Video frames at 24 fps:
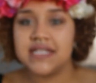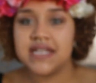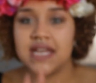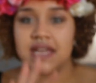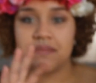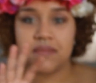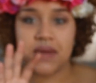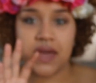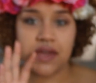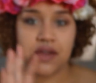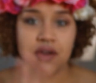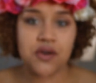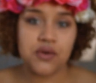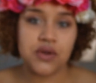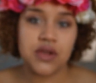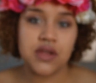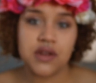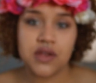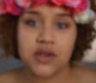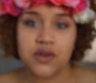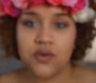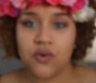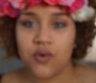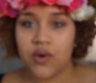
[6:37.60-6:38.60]
take my
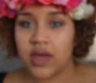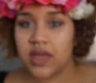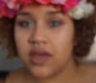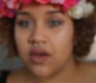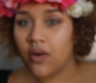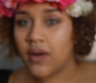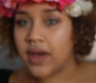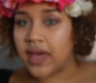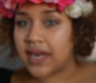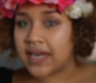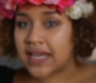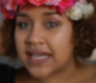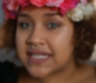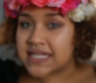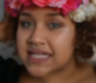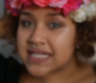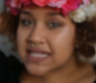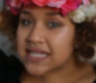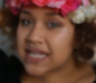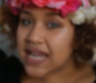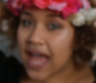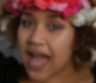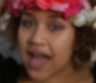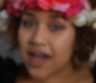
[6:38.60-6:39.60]
coconut oil and I
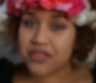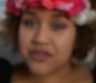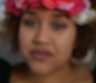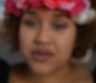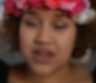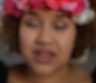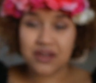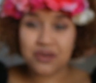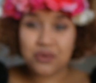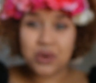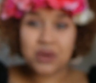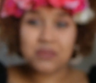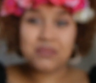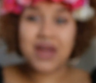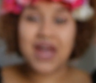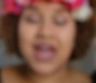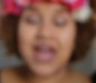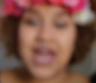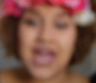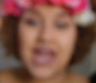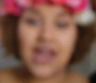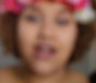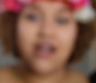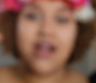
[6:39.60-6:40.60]
slather it on my
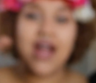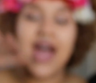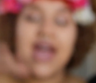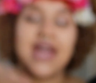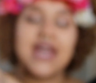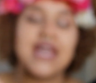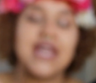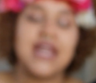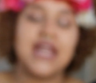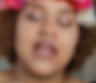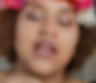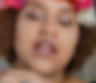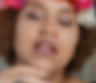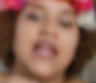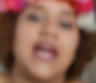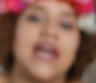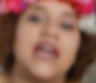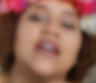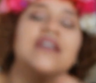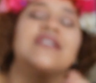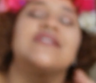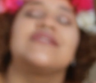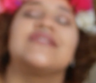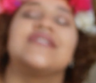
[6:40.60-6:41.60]
hair. I get it
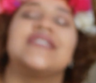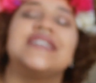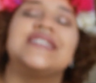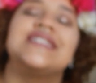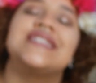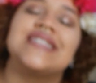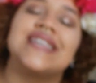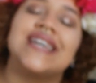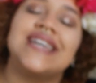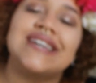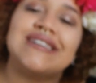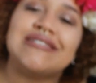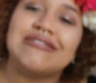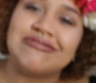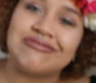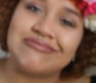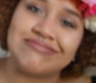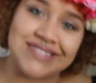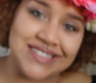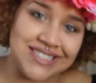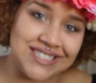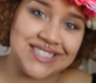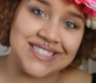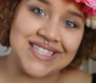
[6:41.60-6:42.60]
like greasy,
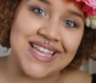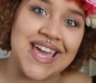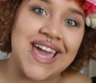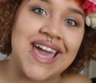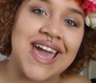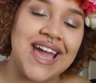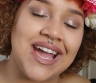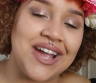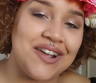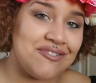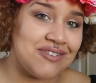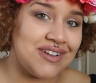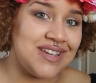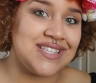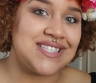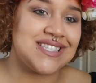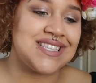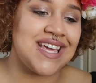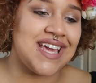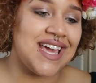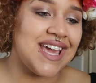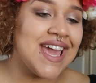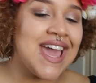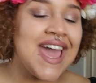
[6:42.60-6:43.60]
greasy,
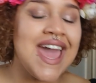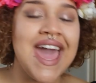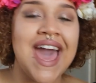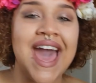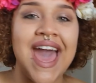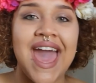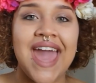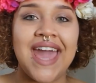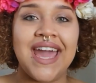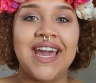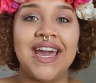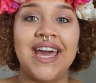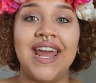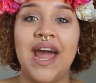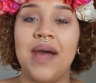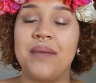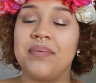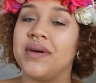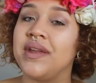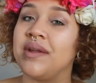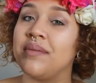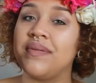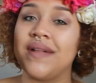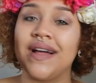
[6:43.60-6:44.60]
greasy. And I
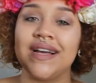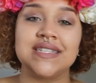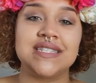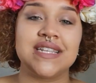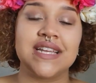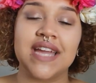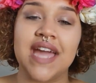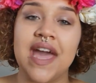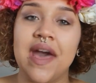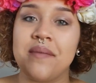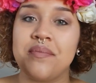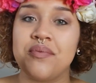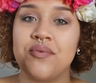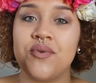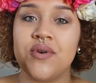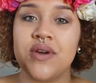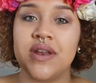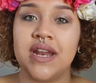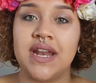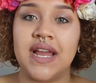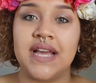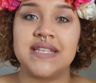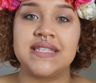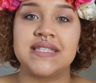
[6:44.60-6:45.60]
put a plastic cap on
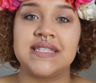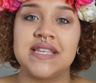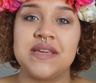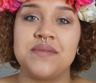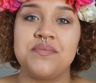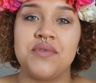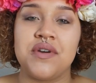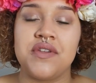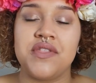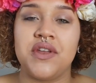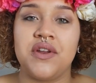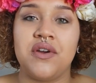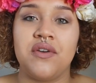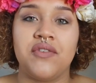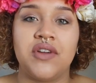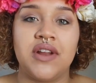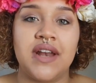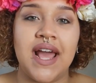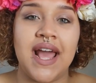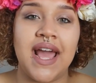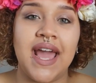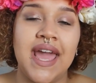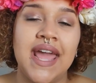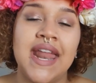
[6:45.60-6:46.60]
and I sleep with it
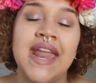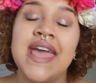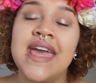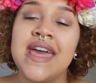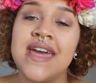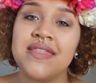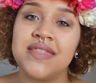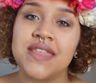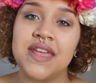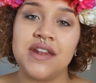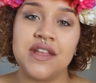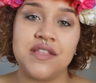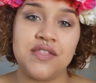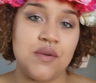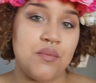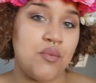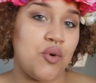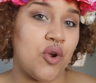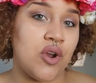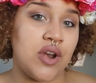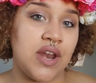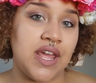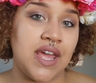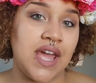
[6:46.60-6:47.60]
overnight. Then in the
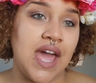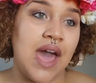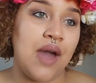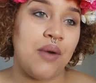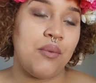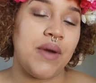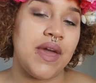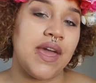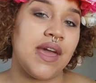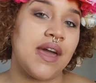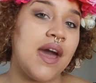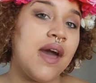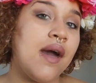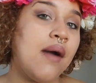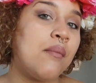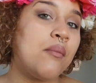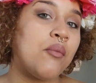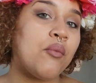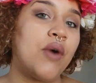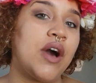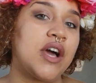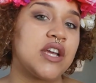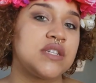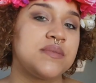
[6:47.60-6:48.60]
morning I wake up,
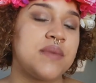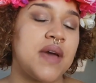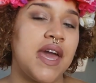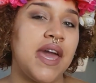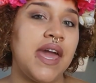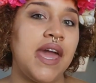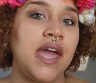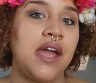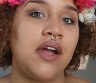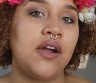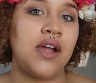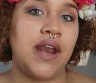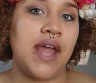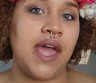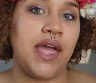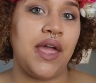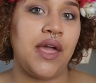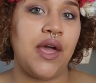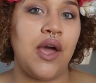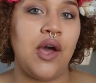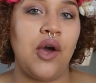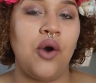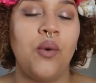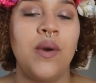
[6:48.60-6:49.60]
wash my hair, and I
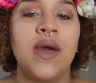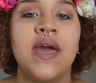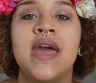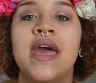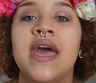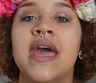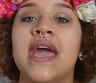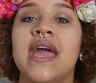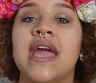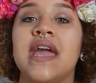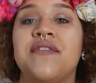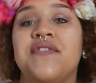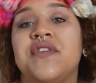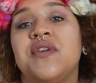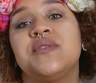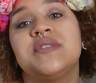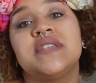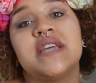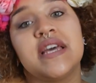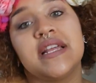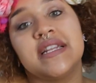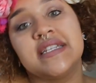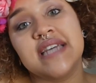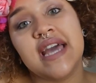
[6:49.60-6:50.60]
go. If you
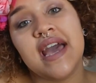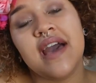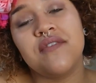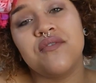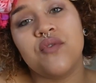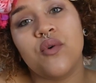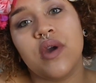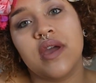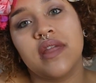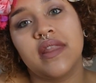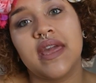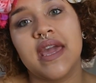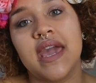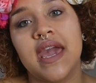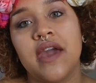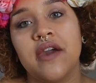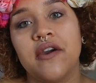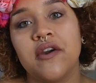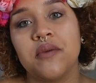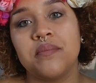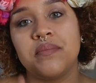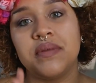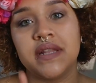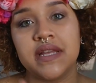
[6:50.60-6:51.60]
tend to have oily
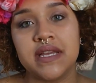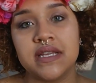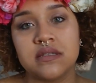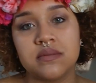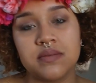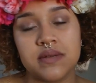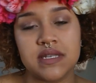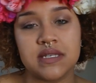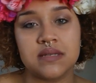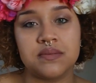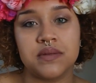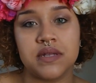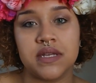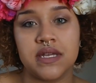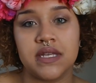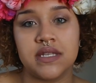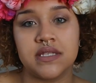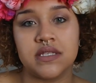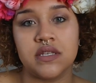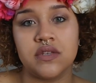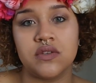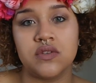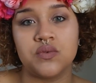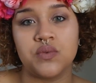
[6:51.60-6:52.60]
hair, please, please,
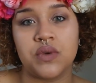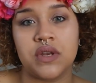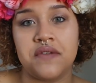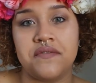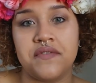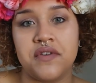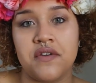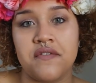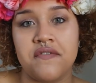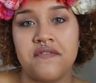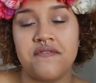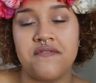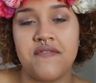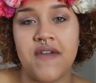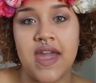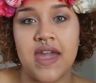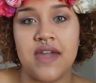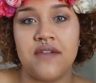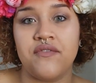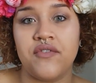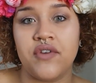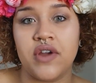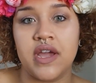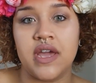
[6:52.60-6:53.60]
please use one of your
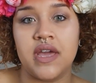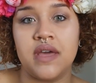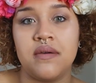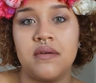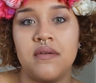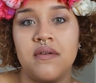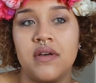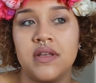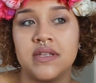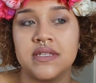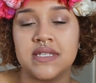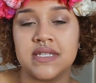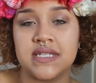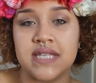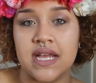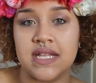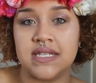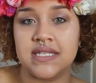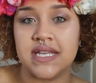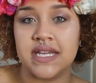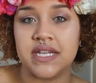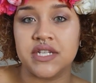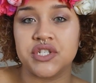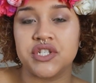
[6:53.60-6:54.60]
favorite
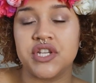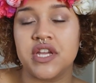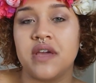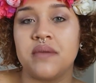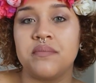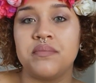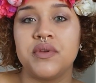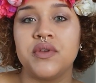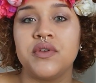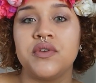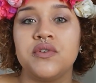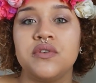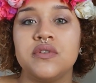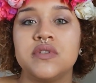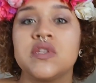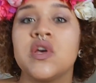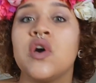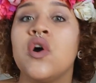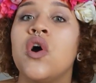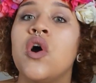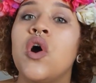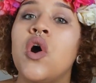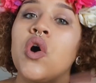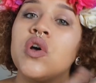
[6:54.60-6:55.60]
sudsing shampoos
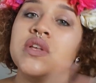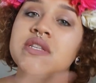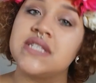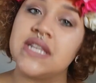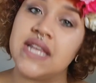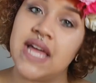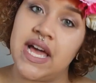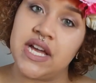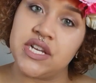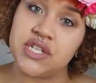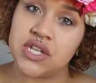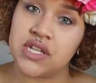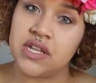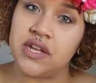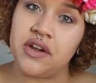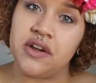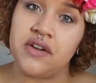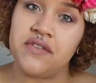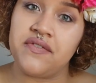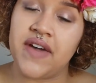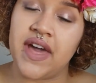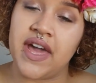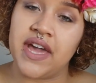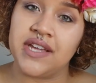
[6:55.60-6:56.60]
/
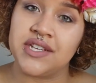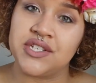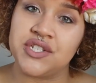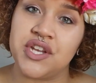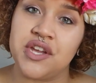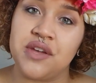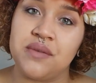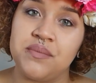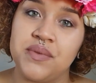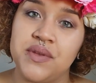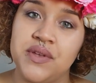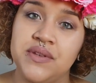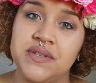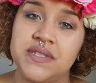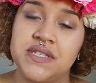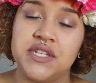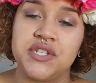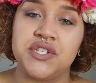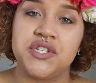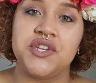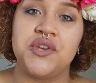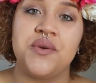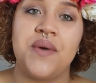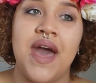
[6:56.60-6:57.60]
clarifying shampoos
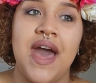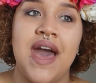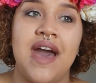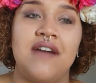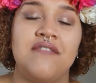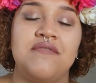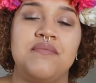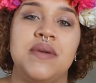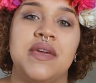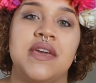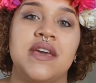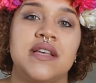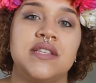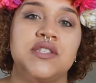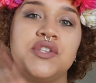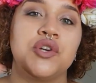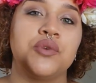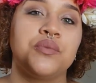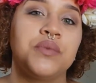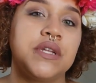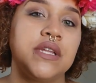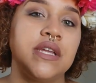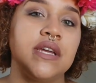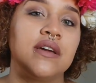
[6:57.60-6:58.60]
that you have, because
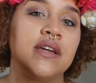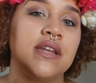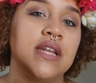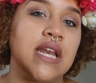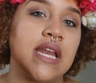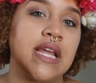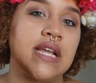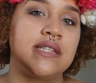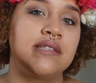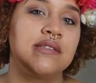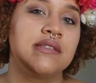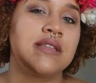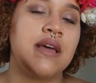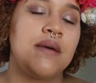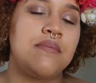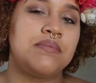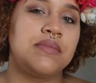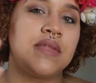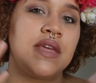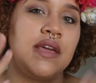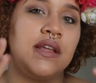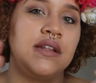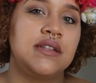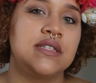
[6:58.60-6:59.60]
you're really going to need
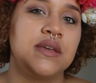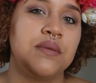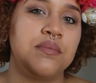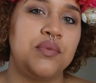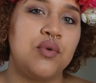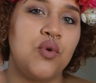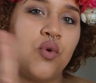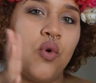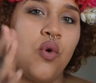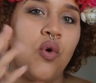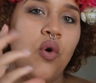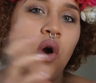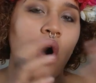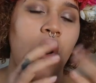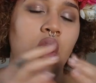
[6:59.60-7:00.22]
something to pull